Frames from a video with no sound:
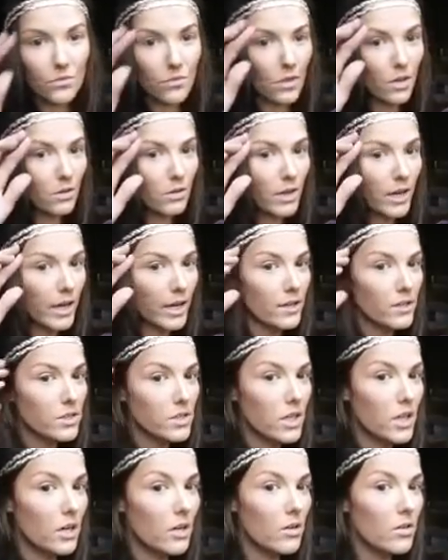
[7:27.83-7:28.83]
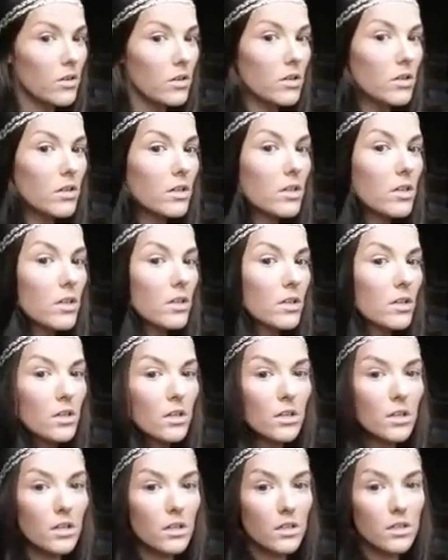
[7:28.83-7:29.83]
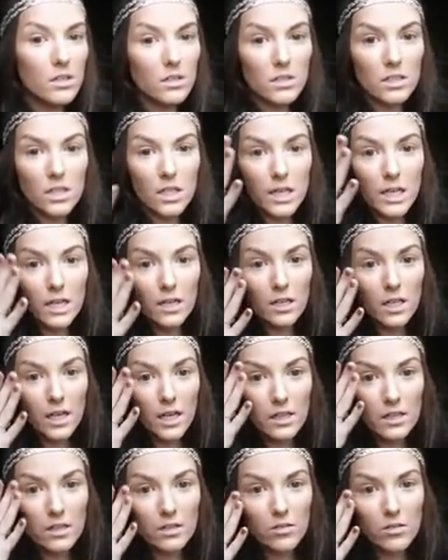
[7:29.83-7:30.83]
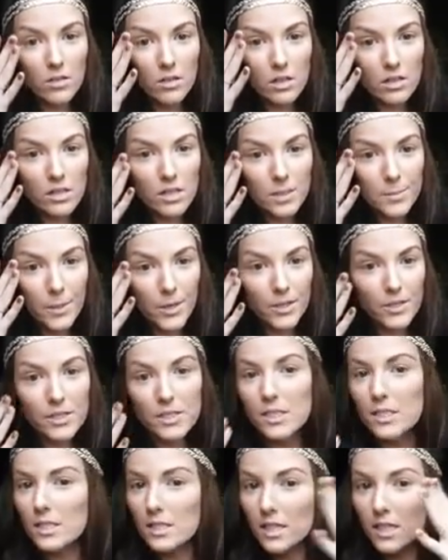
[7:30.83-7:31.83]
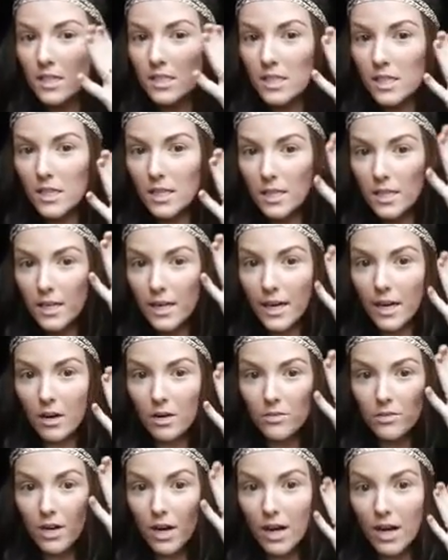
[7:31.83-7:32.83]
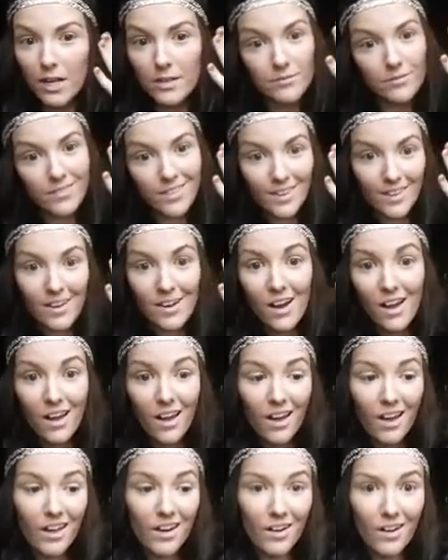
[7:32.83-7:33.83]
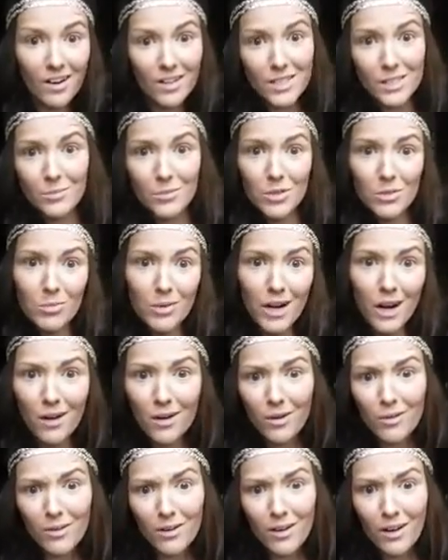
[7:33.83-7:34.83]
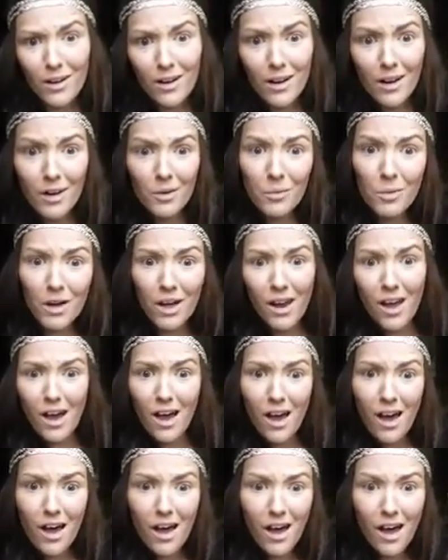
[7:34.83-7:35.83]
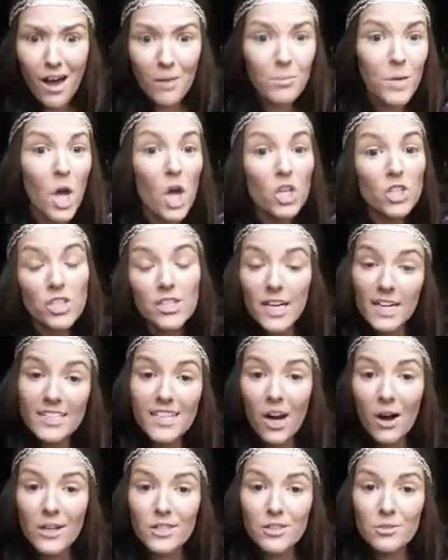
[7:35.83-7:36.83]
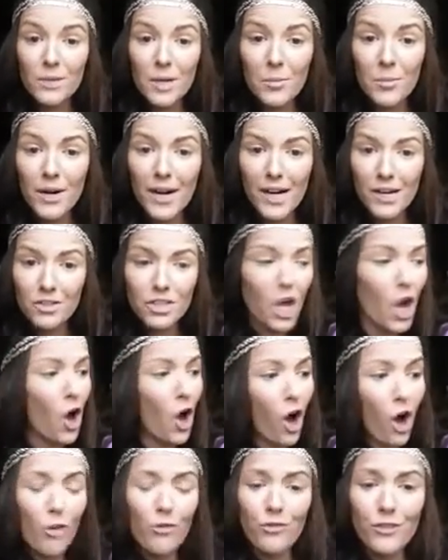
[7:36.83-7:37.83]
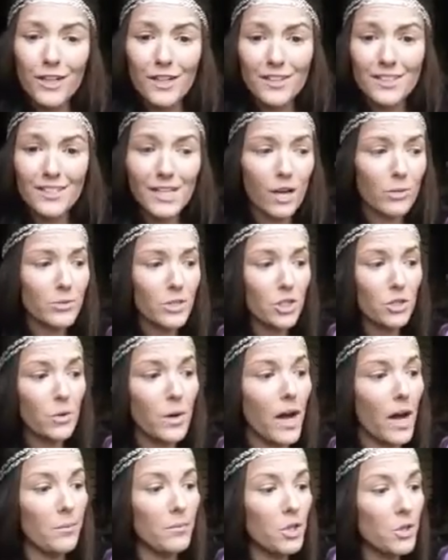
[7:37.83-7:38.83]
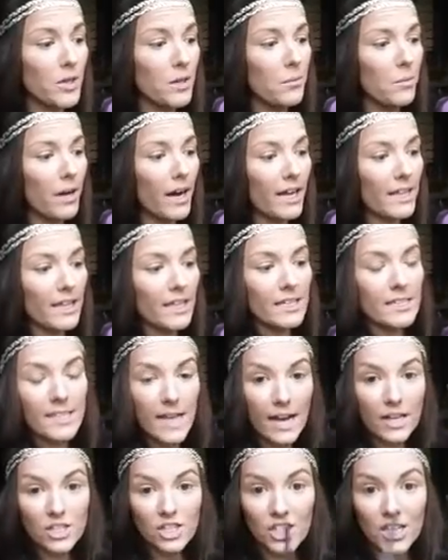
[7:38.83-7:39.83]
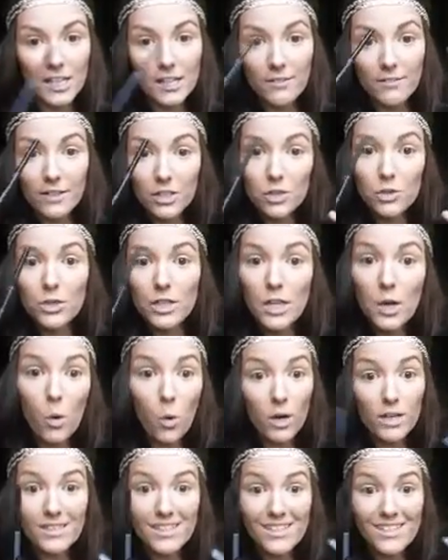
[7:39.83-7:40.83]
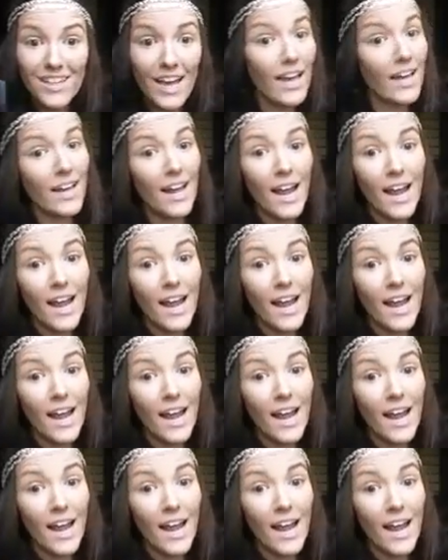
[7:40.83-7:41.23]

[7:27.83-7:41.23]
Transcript: Okay, so see how like little and sparse this is, and then now I've got an awesome little brow going on. What up? So that's how I do my brows. Hopefully this helped you. You can buy these actually individually or as a set.